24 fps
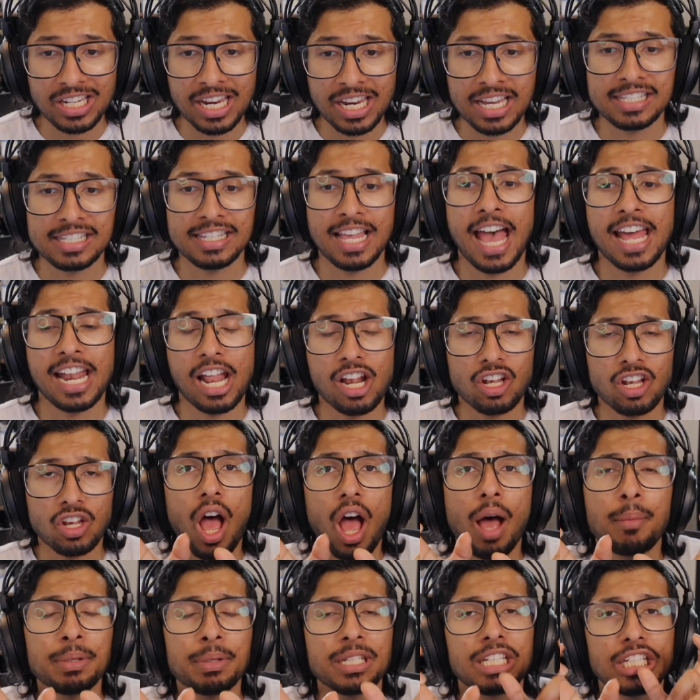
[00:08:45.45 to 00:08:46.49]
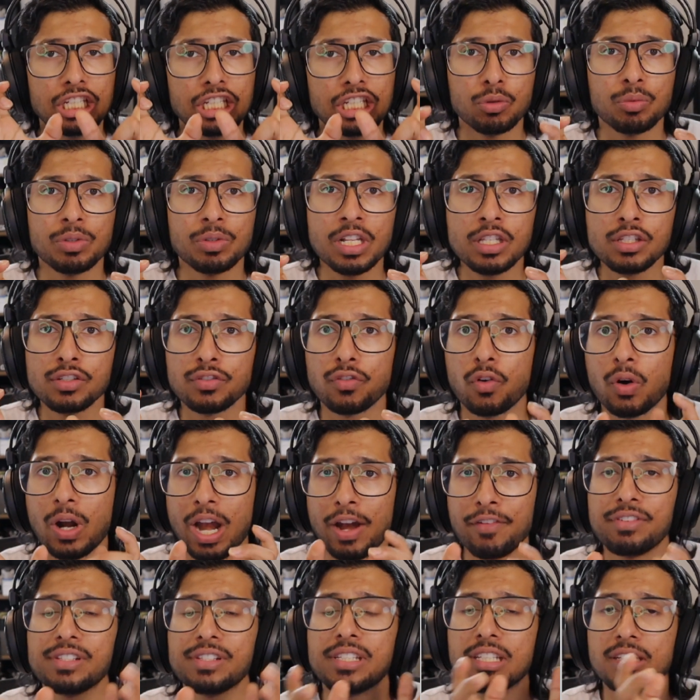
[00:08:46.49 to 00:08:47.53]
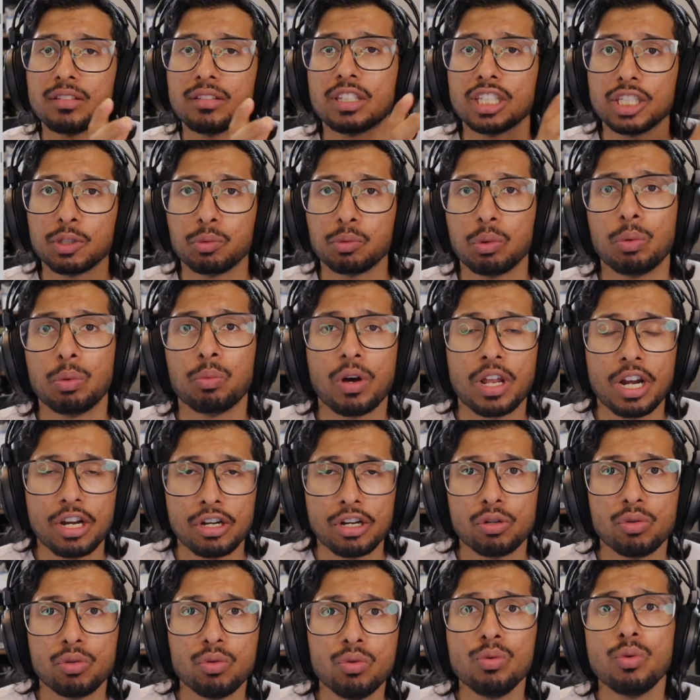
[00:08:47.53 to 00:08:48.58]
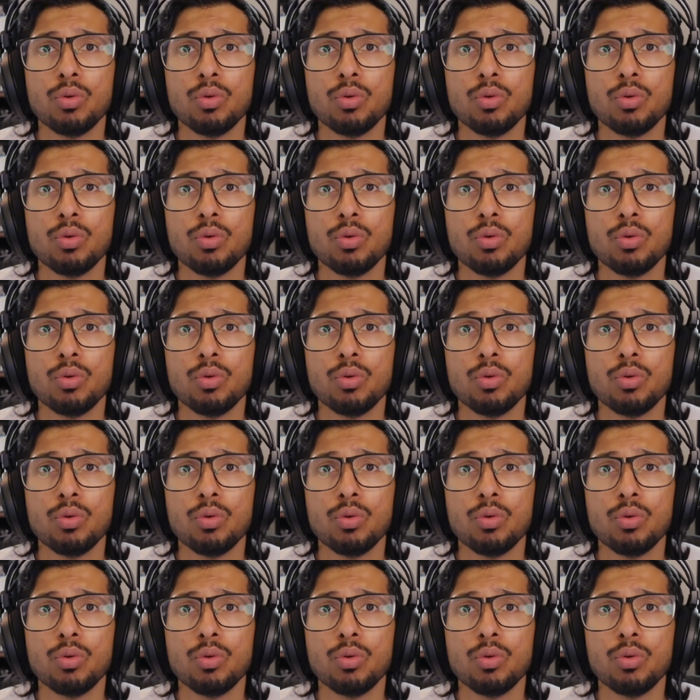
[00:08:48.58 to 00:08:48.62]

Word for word: had atomic units for every single thing we'd want to do